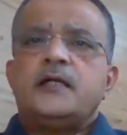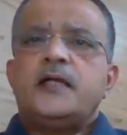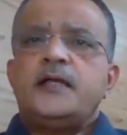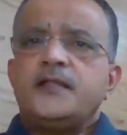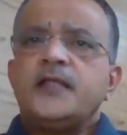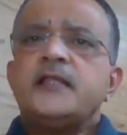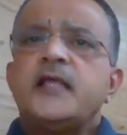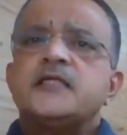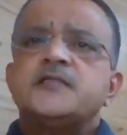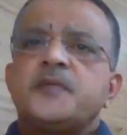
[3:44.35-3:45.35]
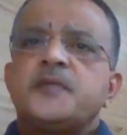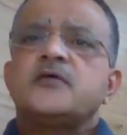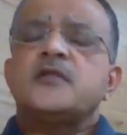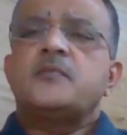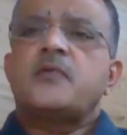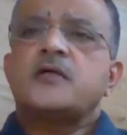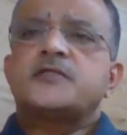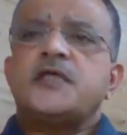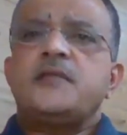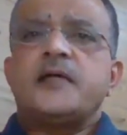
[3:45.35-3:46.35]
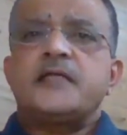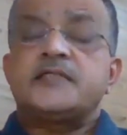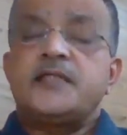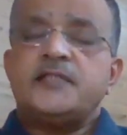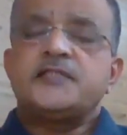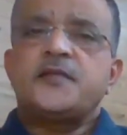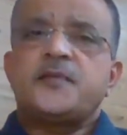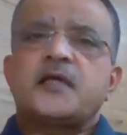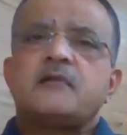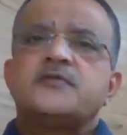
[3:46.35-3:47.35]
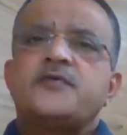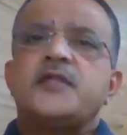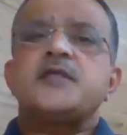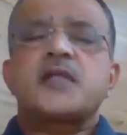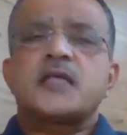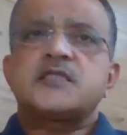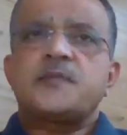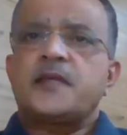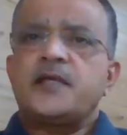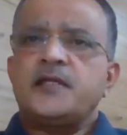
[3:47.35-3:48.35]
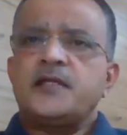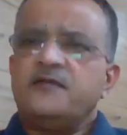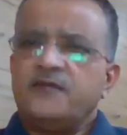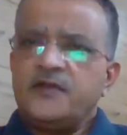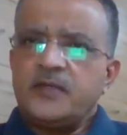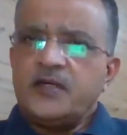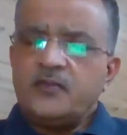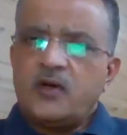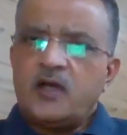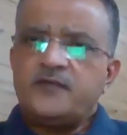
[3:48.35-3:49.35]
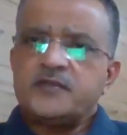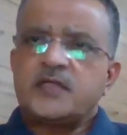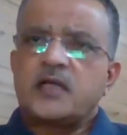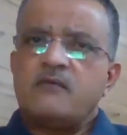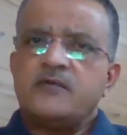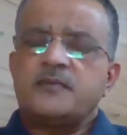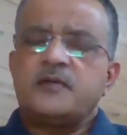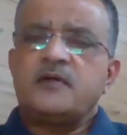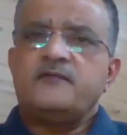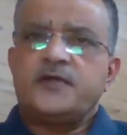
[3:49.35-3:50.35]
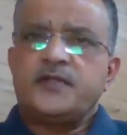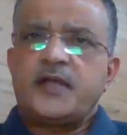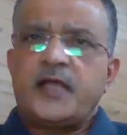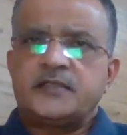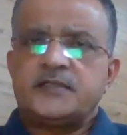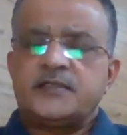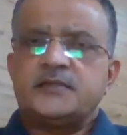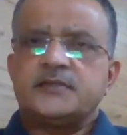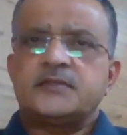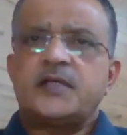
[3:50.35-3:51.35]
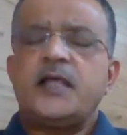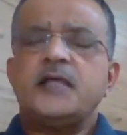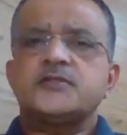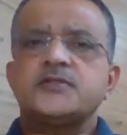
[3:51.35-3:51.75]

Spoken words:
Anything that is built on a blockchain by its nature becomes very transparent and everyone involved is accountable for their actions, right?